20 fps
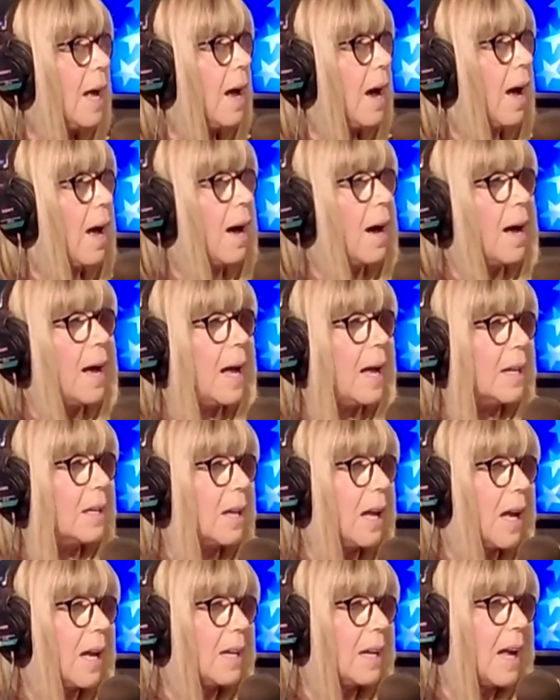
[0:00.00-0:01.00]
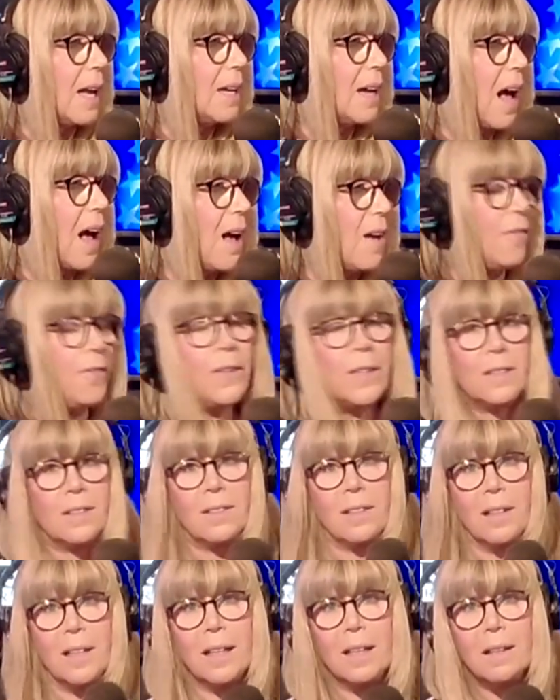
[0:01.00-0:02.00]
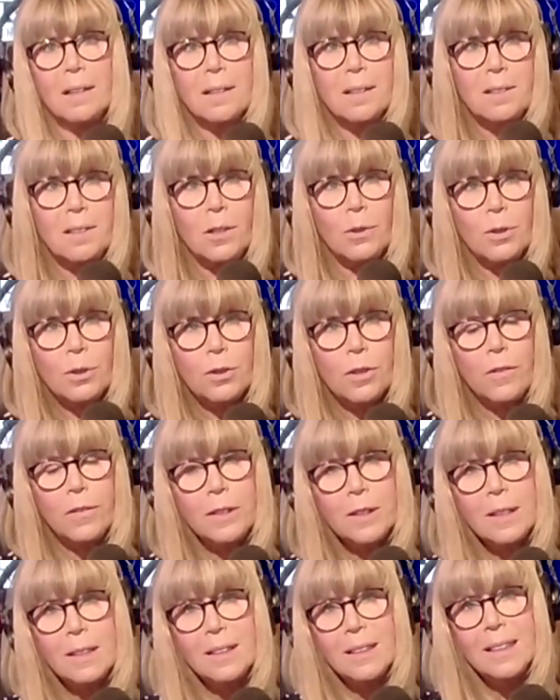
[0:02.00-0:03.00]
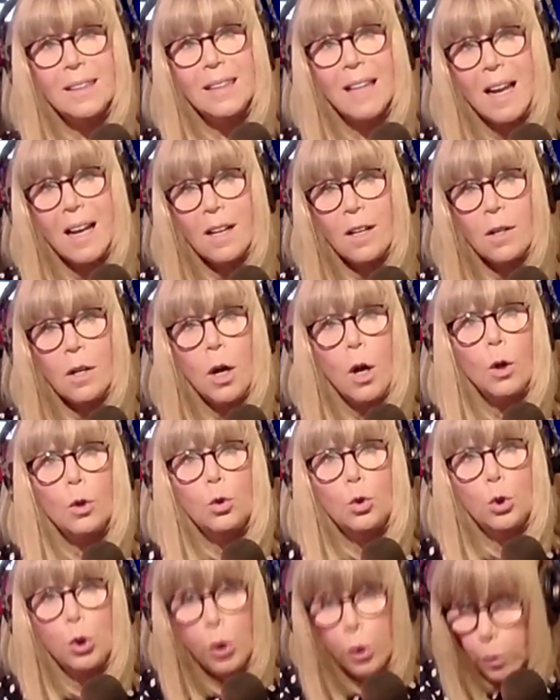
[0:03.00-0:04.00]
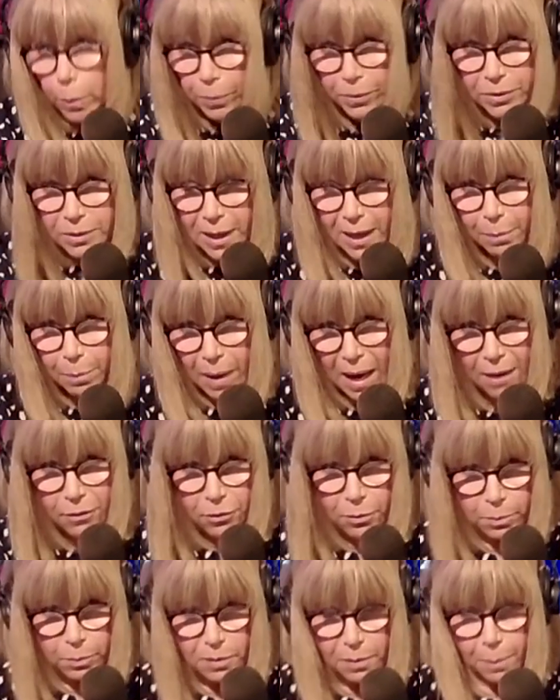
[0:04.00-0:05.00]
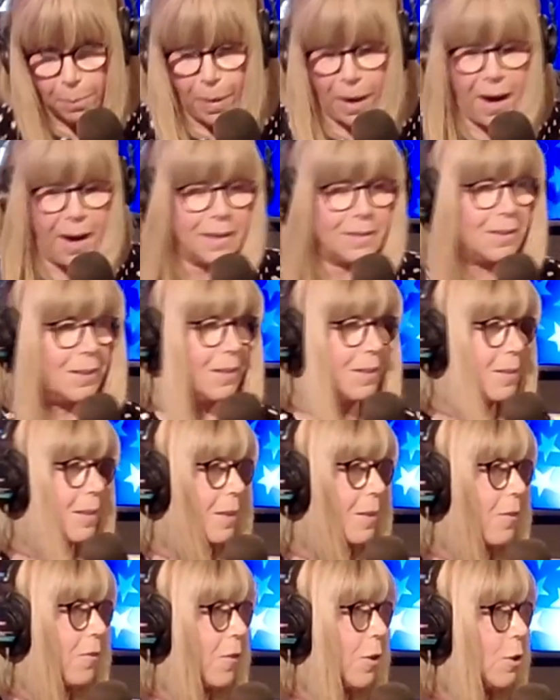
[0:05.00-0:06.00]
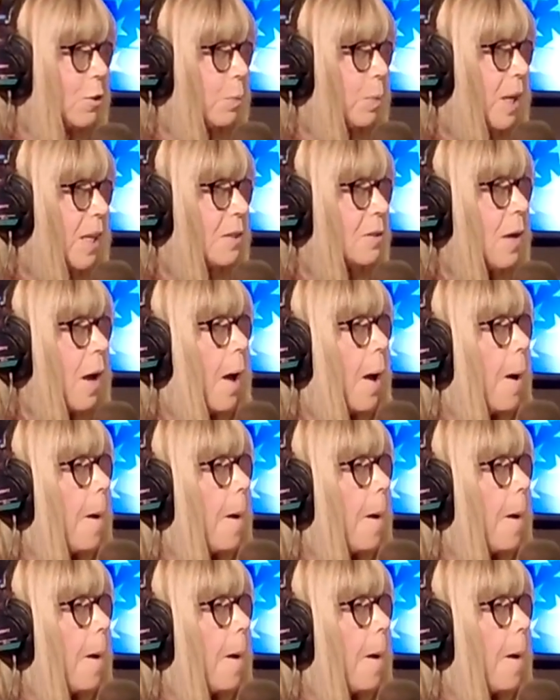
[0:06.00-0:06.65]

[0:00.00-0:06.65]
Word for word: Uh, and, and, and obviously, the Secret Service isn't there to protect bathrooms and boxes in the first place.